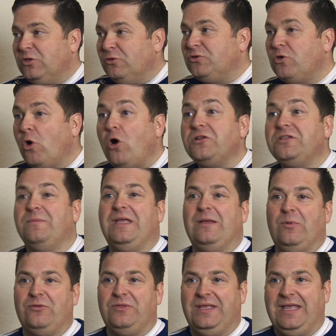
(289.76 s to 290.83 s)
You know, talk to me
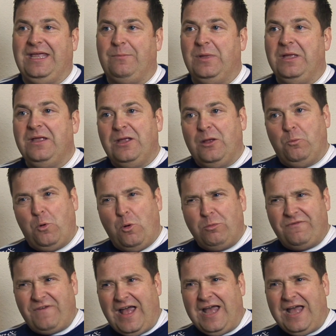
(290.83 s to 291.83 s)
about the game. And what we've